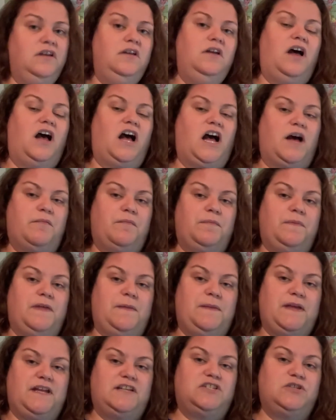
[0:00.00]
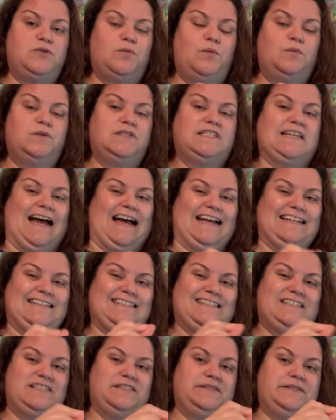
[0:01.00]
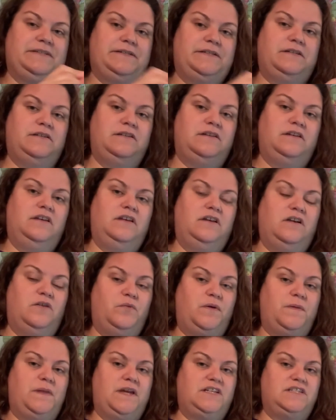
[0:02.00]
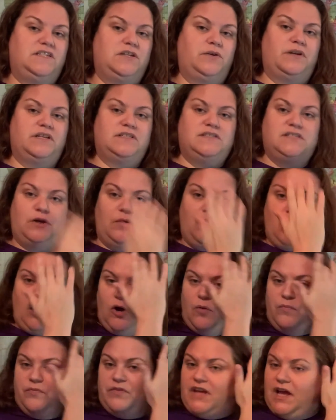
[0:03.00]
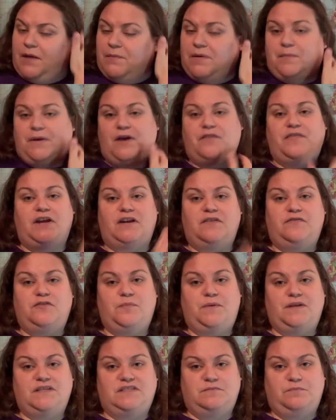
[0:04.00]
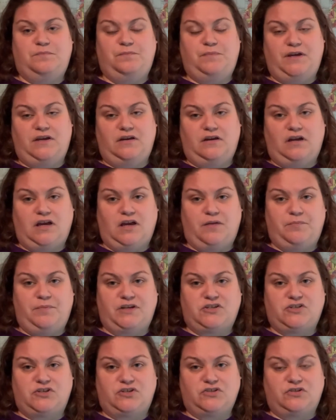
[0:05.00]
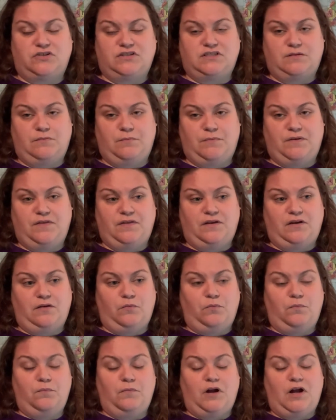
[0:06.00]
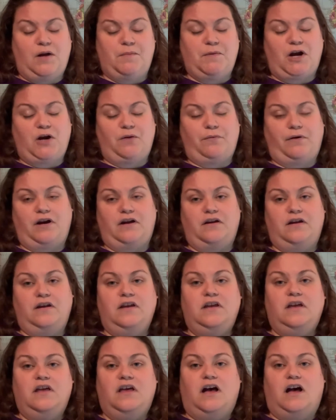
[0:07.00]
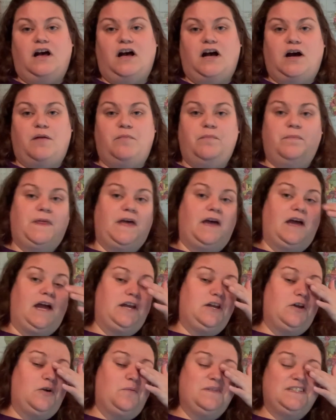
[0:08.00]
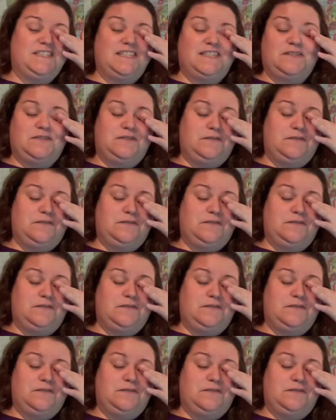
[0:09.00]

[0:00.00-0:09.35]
um, and they do dots when they do it. So hopefully i will maybe I'll find a few piece, uh, pictures or some of the um, artwork um, that I know Mrs.